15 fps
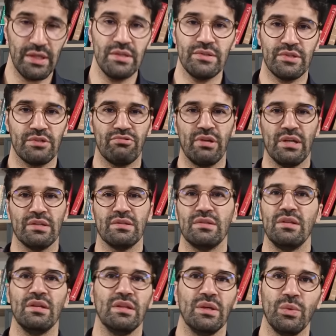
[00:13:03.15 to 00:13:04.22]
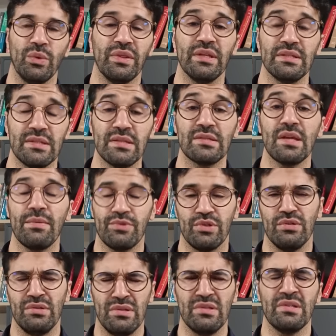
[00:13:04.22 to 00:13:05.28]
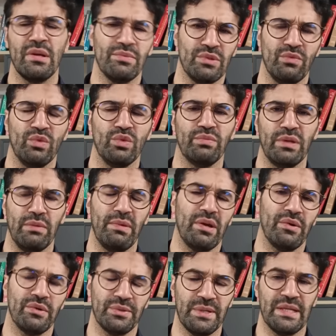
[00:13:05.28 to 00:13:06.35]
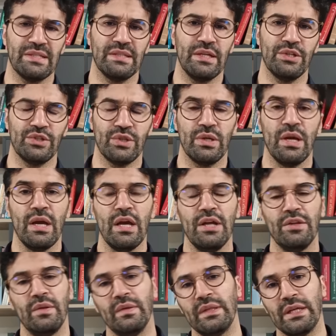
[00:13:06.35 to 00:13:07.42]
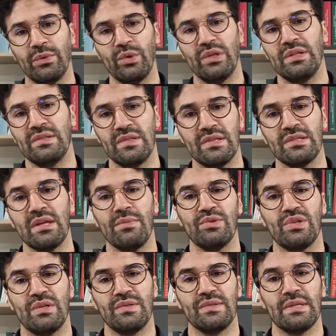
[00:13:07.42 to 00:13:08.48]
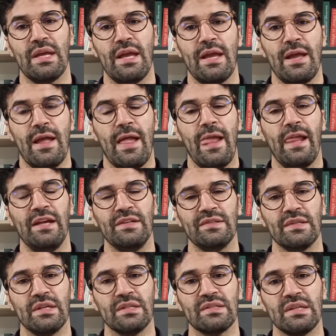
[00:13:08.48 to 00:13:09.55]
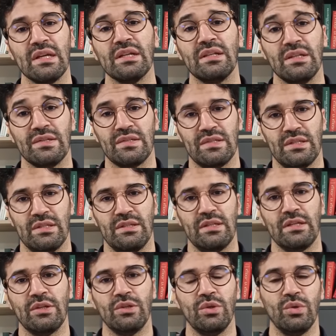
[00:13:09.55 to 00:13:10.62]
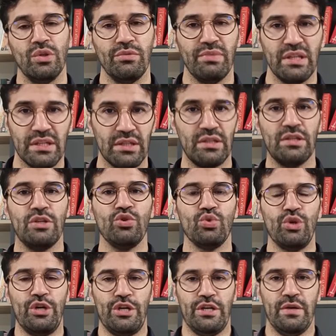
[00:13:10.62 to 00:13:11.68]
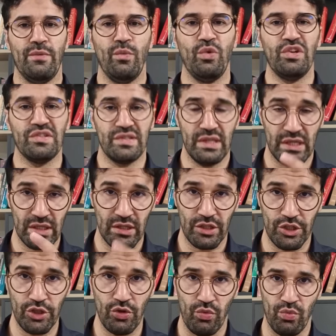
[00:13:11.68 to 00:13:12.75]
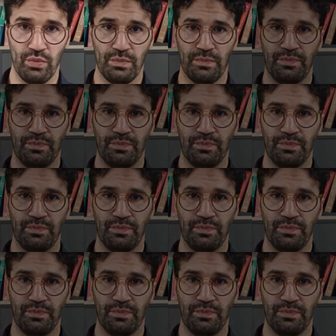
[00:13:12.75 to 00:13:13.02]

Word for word: these tricks, dealing with these deceptions, deception would be a better translation. Dealing with these deceptions is a sickness that could only be cured seeking you